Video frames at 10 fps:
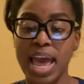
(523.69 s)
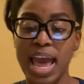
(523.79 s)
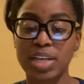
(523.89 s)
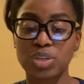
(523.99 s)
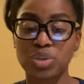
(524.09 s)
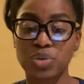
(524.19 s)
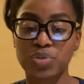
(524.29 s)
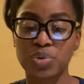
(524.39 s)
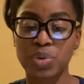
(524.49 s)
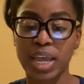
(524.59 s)
and
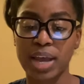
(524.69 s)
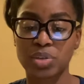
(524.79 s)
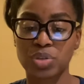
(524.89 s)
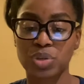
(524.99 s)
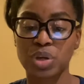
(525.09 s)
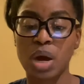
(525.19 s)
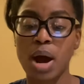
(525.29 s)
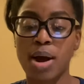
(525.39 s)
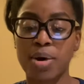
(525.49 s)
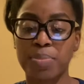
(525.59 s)
cervical cancer
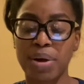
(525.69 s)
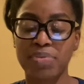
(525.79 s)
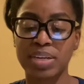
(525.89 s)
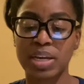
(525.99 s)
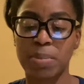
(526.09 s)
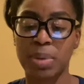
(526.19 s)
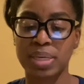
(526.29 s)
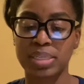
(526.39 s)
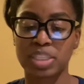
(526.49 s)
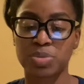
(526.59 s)
are prevalent
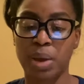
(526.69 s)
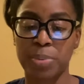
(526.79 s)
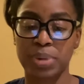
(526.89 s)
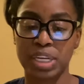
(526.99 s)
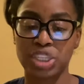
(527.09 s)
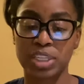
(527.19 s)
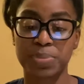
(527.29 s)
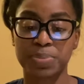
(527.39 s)
amongst this population.